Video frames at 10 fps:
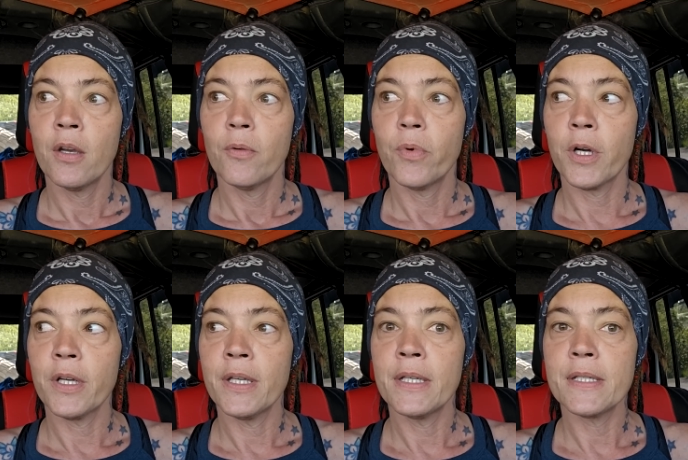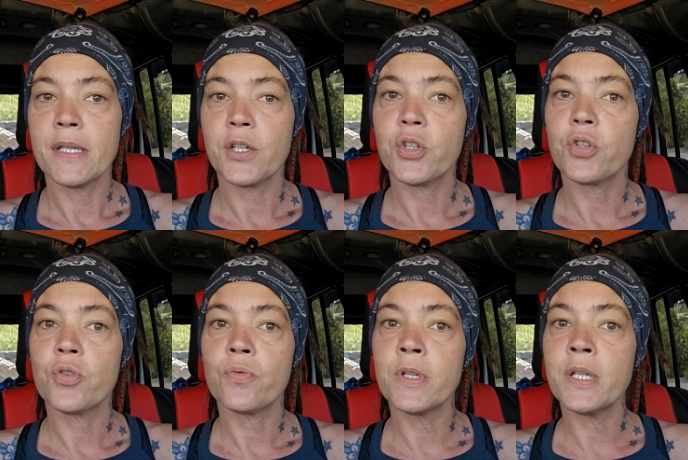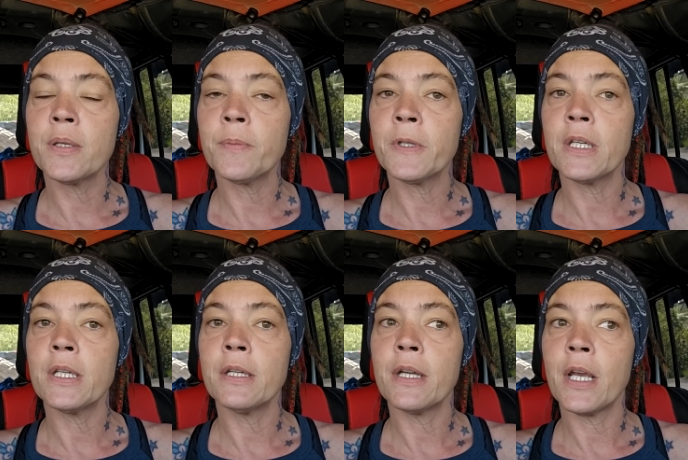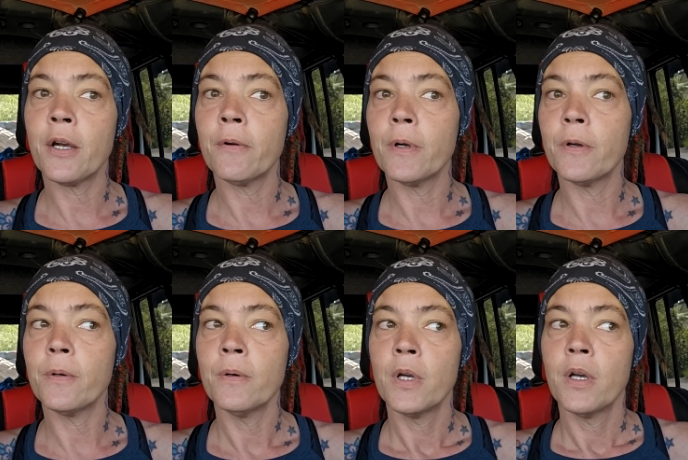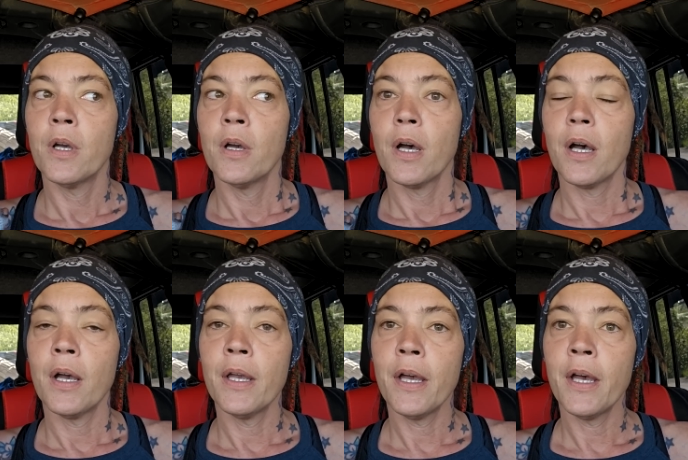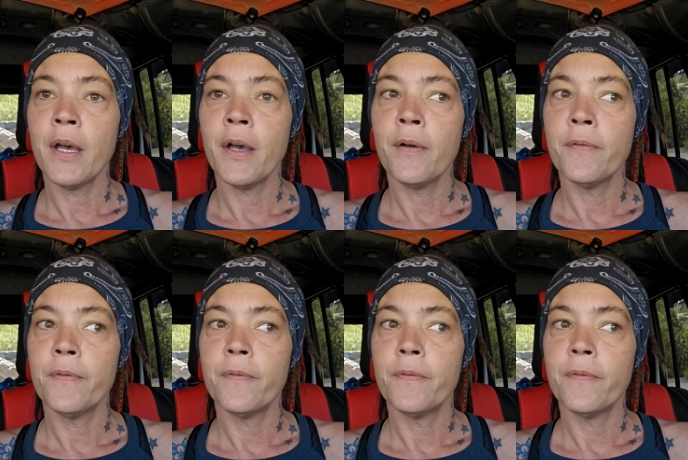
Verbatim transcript: where it is extremely narrow. I have